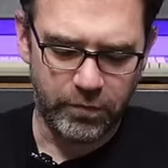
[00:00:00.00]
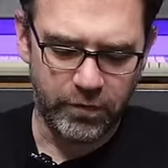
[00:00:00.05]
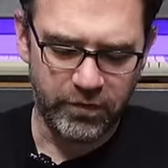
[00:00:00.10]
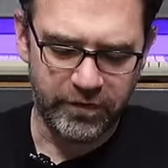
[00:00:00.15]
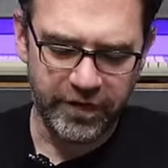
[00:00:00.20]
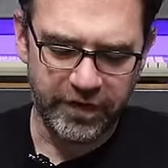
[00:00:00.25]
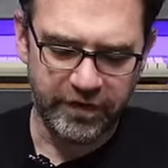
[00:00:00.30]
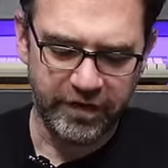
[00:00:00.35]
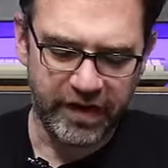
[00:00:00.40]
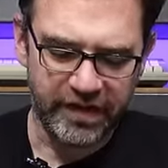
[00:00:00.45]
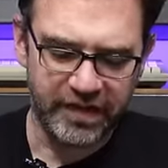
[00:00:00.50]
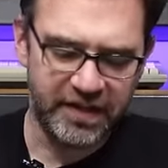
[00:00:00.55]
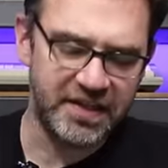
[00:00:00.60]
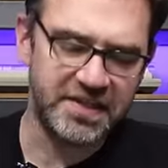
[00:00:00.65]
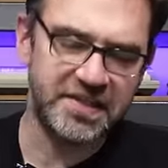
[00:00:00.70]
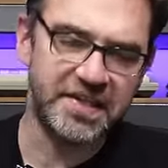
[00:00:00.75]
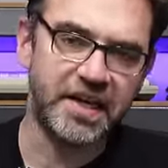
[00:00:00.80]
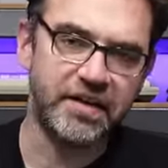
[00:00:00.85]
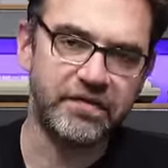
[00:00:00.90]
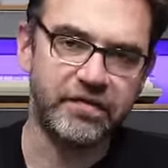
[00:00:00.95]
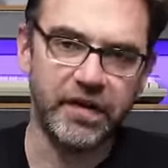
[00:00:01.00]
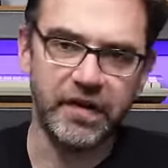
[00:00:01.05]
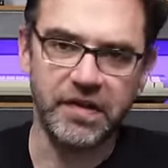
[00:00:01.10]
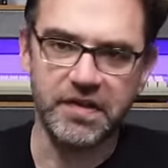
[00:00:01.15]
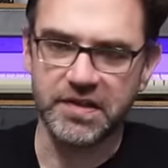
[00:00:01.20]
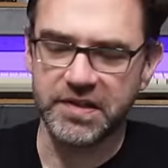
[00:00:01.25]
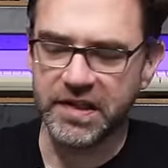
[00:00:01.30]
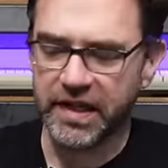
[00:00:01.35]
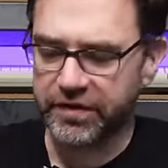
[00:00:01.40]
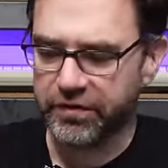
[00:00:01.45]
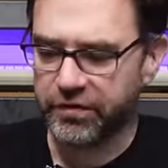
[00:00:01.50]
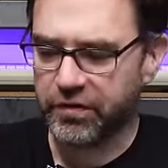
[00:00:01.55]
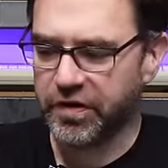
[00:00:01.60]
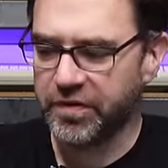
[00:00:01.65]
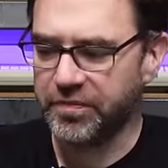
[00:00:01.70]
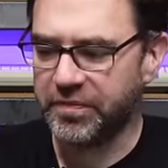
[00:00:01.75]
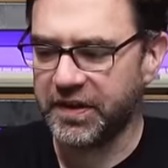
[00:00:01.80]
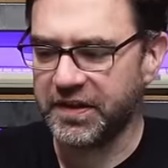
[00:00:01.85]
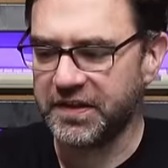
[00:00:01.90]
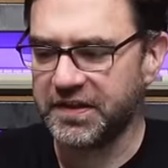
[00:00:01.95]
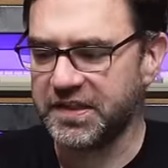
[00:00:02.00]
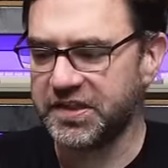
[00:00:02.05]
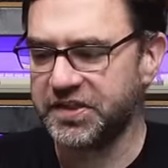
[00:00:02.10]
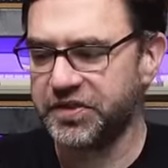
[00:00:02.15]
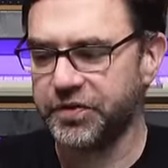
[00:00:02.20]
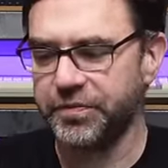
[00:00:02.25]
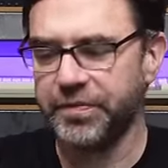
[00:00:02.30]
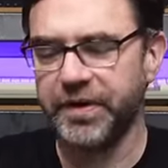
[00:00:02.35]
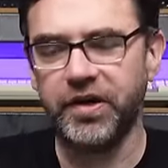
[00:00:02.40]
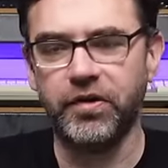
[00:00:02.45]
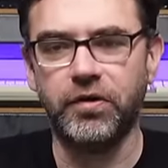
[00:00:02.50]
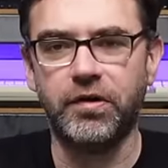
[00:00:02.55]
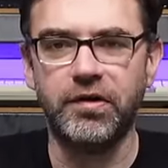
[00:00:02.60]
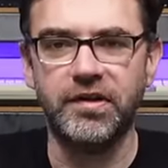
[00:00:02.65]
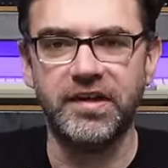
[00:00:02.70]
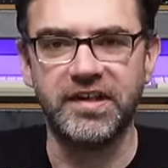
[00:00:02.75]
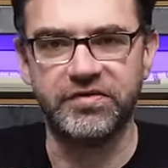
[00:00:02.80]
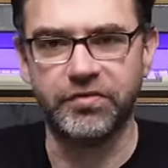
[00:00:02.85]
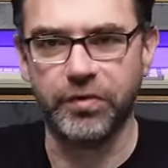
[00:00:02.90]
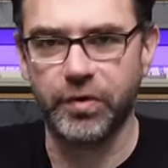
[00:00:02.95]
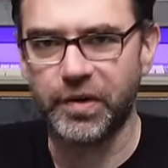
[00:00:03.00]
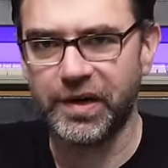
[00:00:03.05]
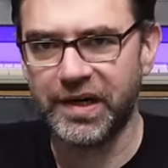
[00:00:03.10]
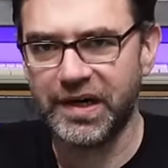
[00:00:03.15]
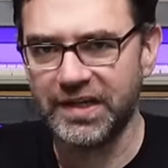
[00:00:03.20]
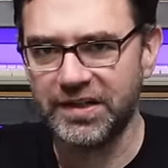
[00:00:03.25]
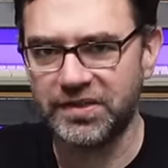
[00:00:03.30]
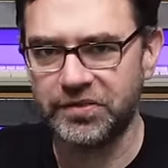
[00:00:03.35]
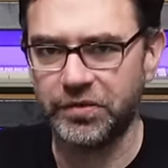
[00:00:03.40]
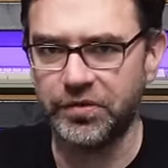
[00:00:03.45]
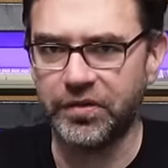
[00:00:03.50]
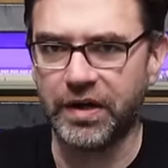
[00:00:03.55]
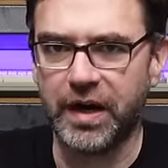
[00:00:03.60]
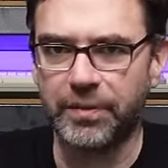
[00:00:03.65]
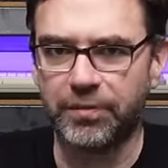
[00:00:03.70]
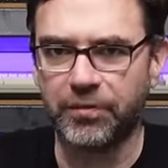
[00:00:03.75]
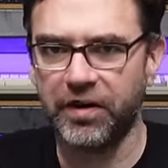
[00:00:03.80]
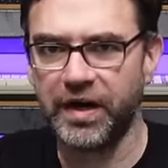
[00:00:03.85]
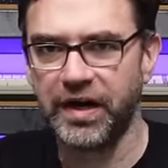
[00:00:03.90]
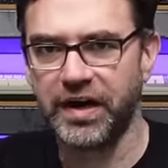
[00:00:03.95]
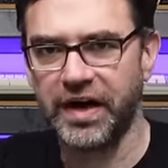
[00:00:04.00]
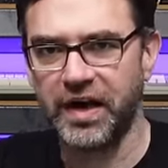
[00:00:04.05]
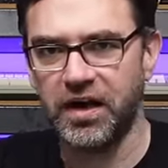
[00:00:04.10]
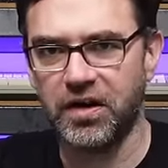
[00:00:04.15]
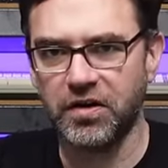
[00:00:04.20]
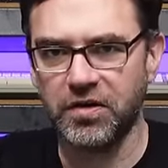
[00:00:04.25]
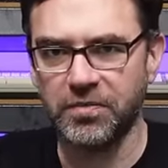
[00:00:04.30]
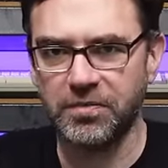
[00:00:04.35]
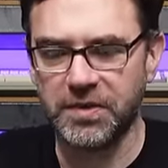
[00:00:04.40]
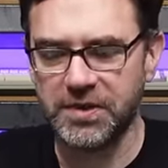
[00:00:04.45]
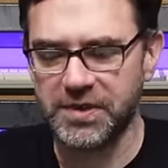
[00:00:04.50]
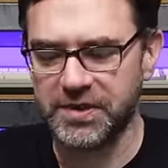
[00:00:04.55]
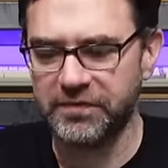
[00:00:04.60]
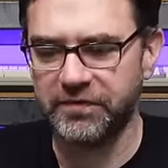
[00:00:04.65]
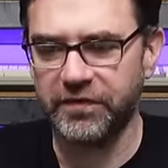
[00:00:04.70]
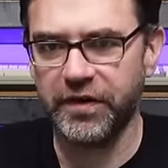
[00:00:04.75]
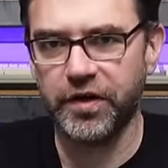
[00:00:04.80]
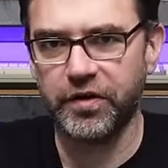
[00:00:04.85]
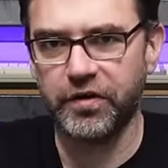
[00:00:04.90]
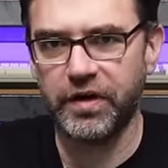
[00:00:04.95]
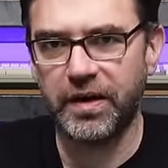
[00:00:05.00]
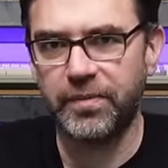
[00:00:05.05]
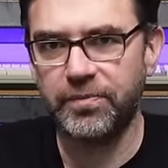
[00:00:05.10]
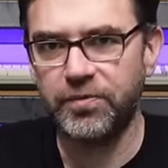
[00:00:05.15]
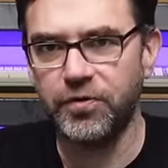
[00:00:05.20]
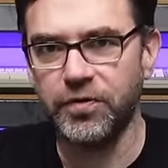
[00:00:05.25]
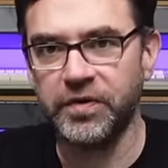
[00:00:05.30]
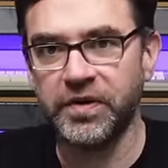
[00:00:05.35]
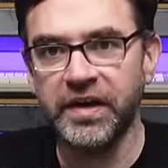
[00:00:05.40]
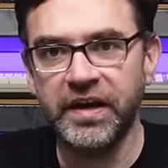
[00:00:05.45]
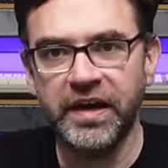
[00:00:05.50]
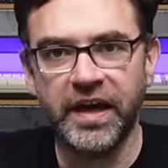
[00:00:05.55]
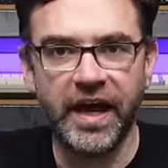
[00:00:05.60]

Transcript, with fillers: We'll figure out the exact values later on, but this should be all that's required to upgrade our composite video output.